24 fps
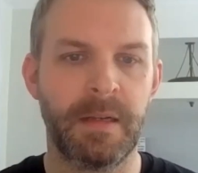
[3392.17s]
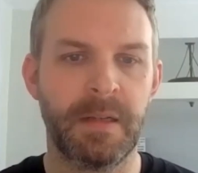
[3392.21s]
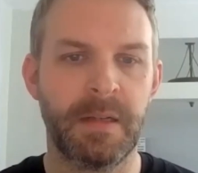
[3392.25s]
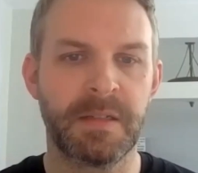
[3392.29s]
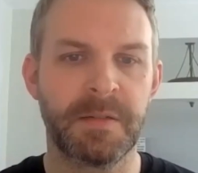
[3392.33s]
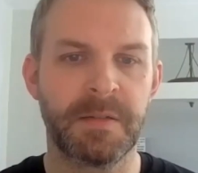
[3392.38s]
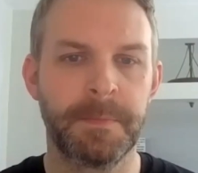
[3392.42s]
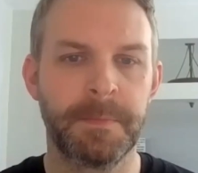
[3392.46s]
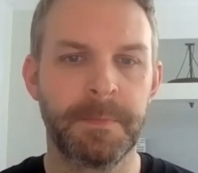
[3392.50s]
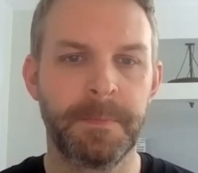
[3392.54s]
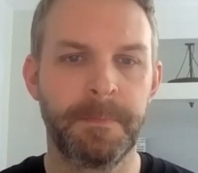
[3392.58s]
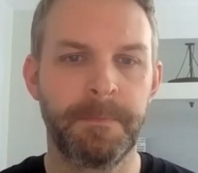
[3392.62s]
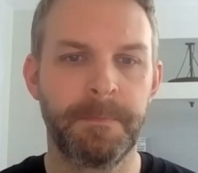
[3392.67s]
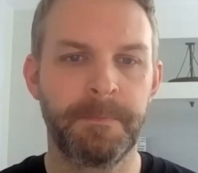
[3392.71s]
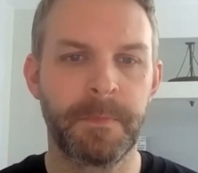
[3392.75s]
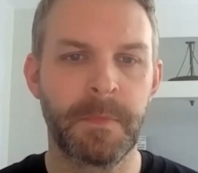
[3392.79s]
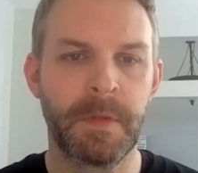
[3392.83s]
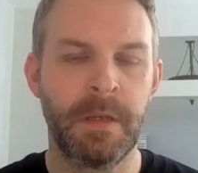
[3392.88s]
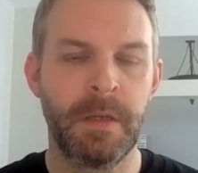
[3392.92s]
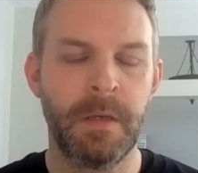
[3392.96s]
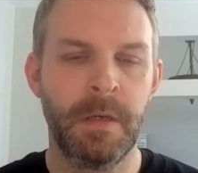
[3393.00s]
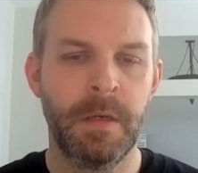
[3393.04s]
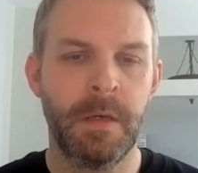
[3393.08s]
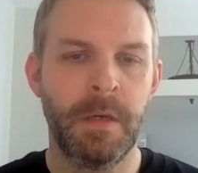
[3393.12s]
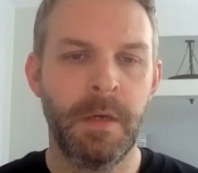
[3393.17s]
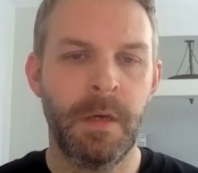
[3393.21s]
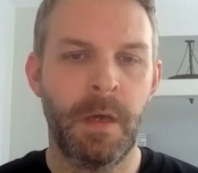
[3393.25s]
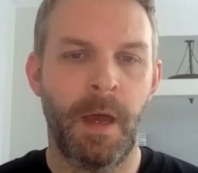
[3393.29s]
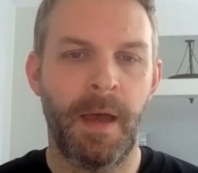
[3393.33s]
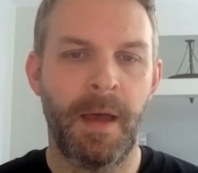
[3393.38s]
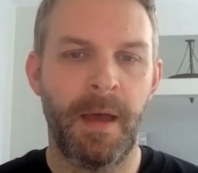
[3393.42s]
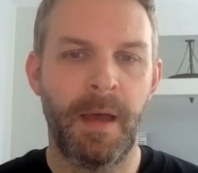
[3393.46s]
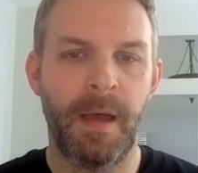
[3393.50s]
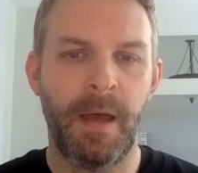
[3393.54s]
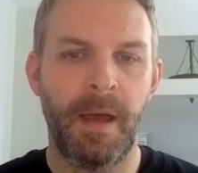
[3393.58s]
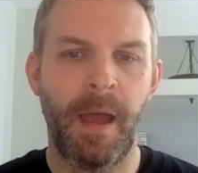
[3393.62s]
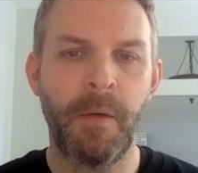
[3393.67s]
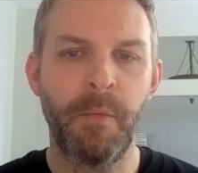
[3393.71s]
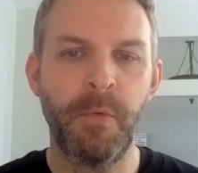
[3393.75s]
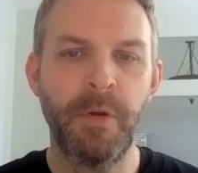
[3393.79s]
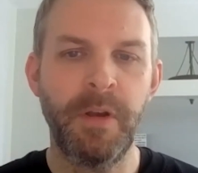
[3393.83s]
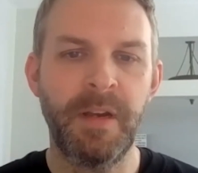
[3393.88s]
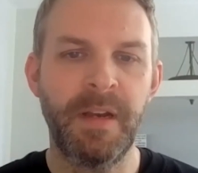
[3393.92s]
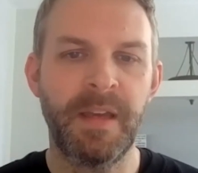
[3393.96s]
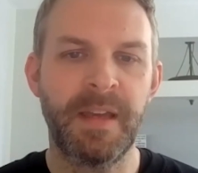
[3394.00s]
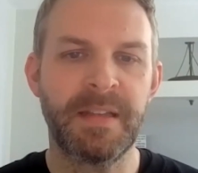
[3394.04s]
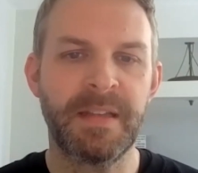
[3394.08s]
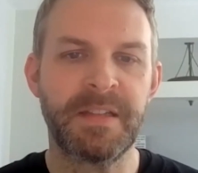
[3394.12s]
is. I
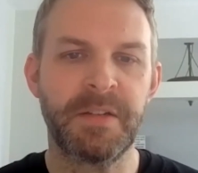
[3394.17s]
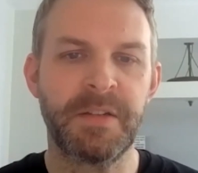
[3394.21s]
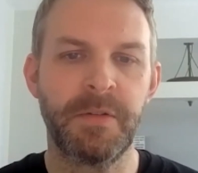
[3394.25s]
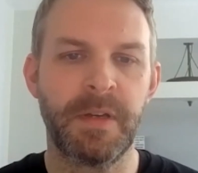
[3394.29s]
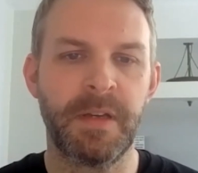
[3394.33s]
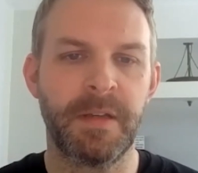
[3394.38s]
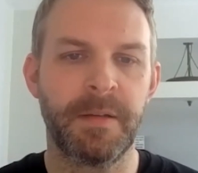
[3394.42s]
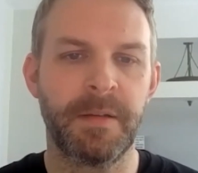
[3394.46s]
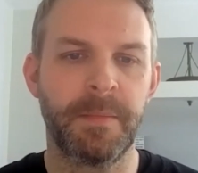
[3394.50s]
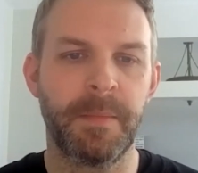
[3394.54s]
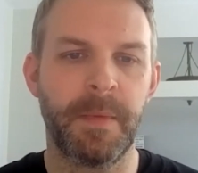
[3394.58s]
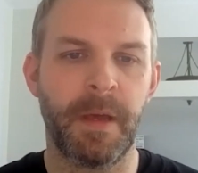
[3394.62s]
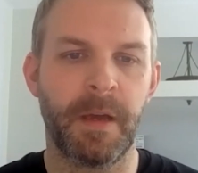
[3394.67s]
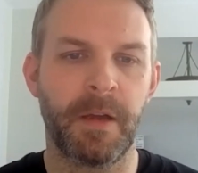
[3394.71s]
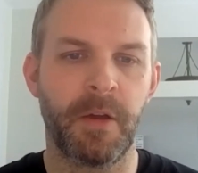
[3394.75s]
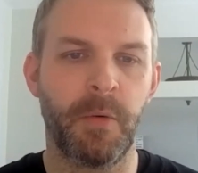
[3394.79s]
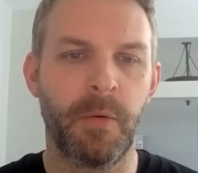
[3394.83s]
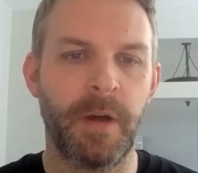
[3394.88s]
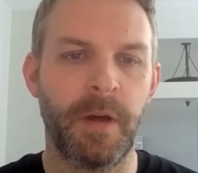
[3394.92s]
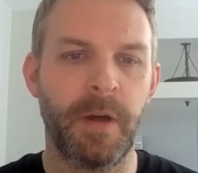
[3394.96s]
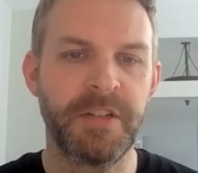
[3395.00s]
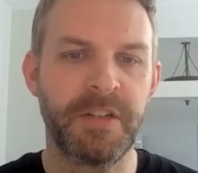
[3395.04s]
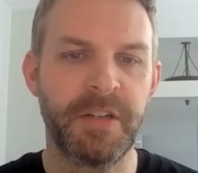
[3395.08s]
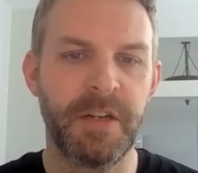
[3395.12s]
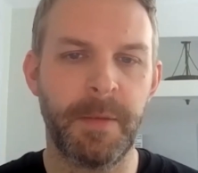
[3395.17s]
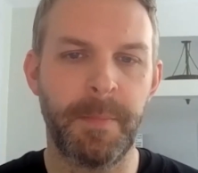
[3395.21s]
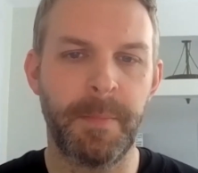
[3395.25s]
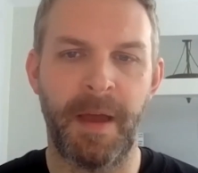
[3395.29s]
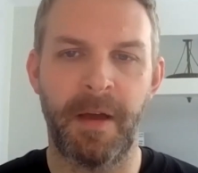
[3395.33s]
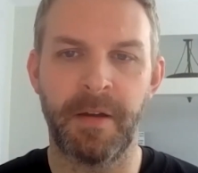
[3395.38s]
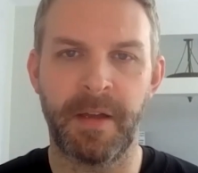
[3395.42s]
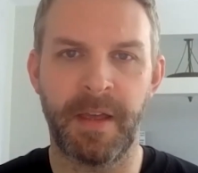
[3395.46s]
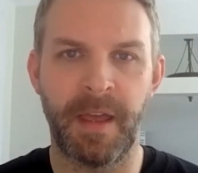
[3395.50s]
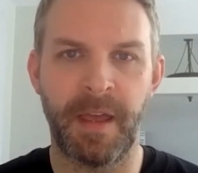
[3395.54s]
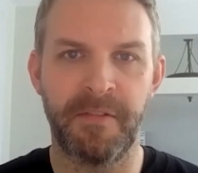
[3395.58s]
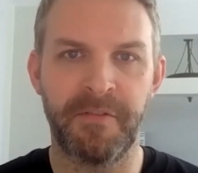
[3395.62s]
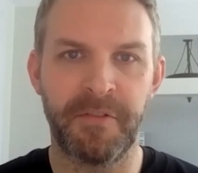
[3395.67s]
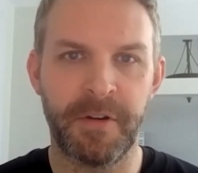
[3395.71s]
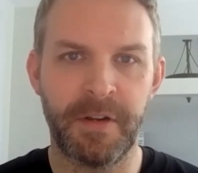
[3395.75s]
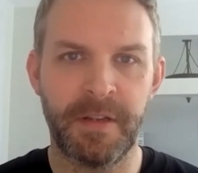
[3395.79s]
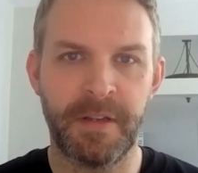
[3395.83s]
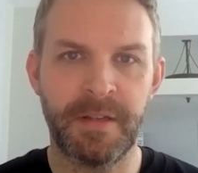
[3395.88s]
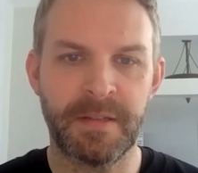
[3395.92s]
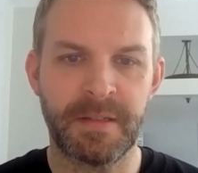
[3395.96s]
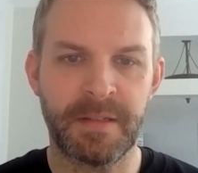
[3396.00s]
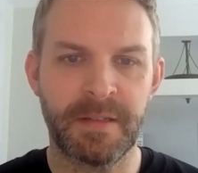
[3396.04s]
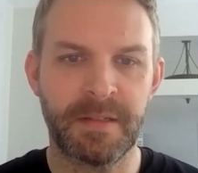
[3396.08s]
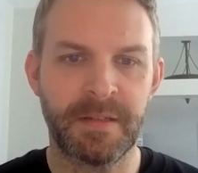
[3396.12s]
wanted to get to a question about
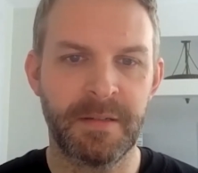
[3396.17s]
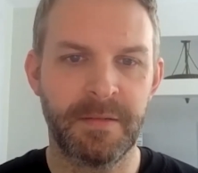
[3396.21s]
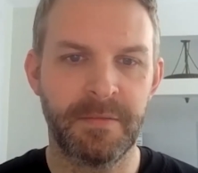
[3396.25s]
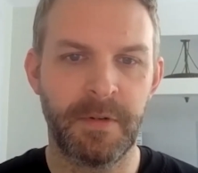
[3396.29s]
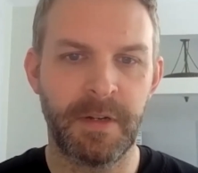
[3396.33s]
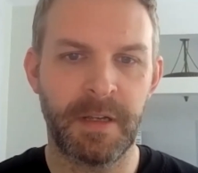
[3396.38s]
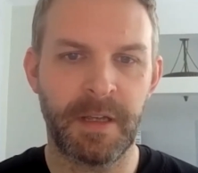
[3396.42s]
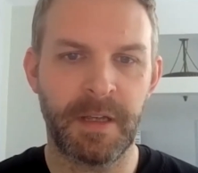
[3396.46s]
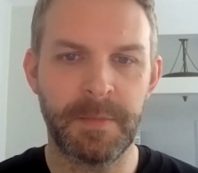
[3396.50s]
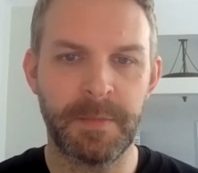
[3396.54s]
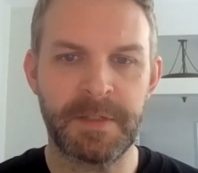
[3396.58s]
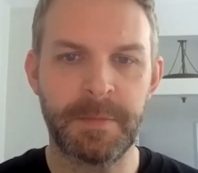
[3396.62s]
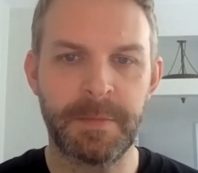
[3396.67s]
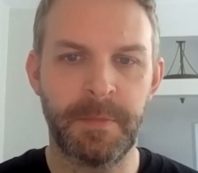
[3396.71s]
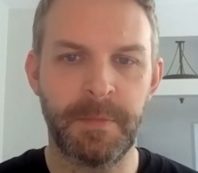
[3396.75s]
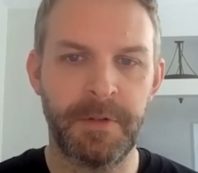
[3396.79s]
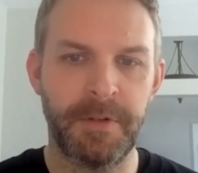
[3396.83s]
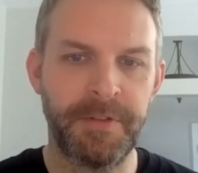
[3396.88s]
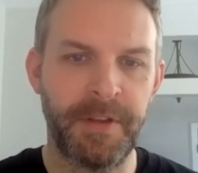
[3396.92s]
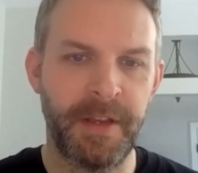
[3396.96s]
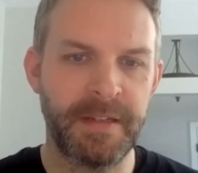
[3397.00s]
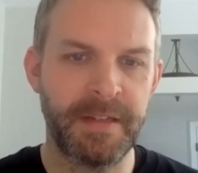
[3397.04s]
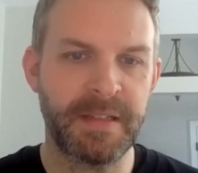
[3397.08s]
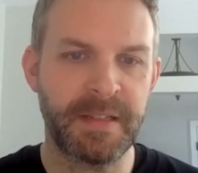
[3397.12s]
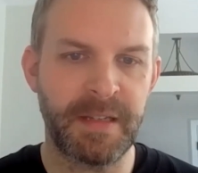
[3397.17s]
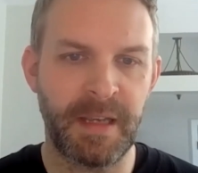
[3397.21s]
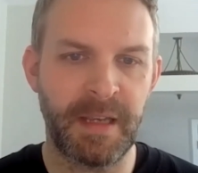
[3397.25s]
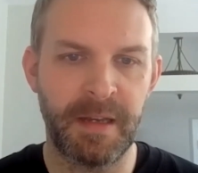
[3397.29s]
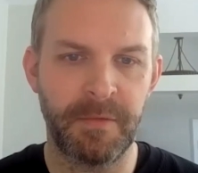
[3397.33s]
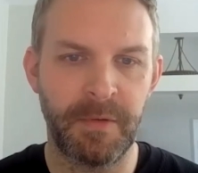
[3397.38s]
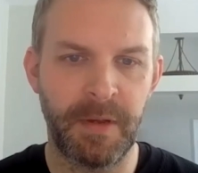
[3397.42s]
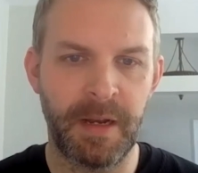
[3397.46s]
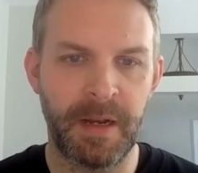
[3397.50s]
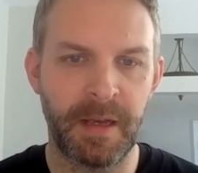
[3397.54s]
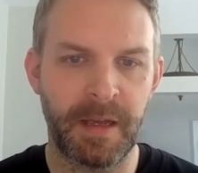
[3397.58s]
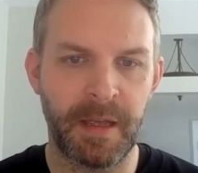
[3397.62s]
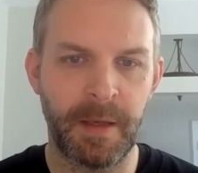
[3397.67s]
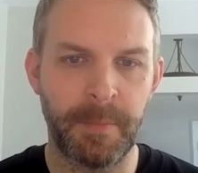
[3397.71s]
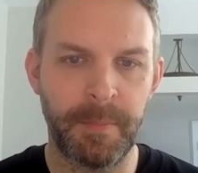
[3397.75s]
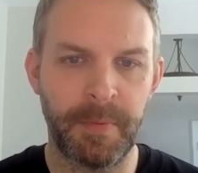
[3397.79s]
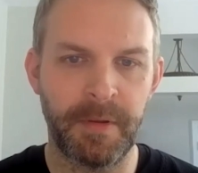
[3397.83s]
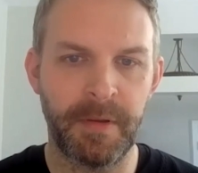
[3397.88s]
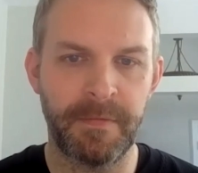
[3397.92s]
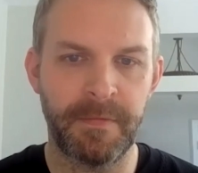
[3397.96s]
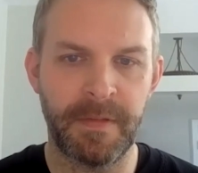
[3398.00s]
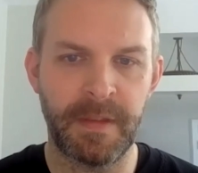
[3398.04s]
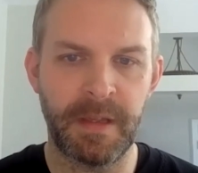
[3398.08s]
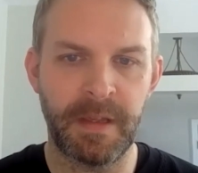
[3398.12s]
governance when it comes to multi-site. We had a
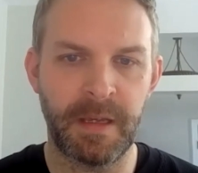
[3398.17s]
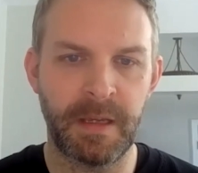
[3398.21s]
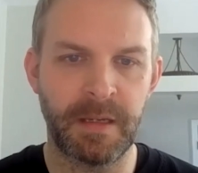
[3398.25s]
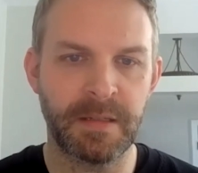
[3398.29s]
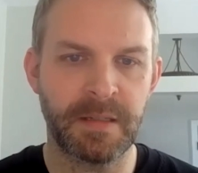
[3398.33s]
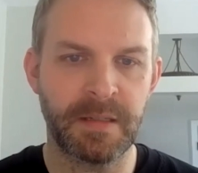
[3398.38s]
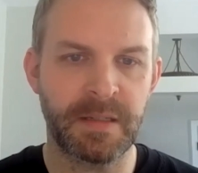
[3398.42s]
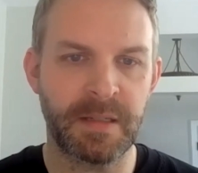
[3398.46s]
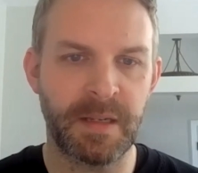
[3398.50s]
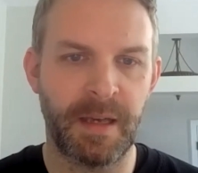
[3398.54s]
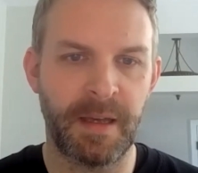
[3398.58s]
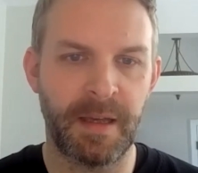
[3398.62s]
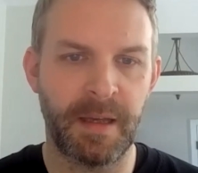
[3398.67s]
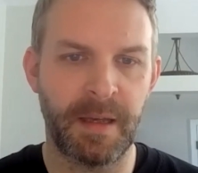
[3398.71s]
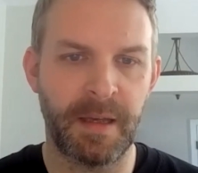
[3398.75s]
couple of these.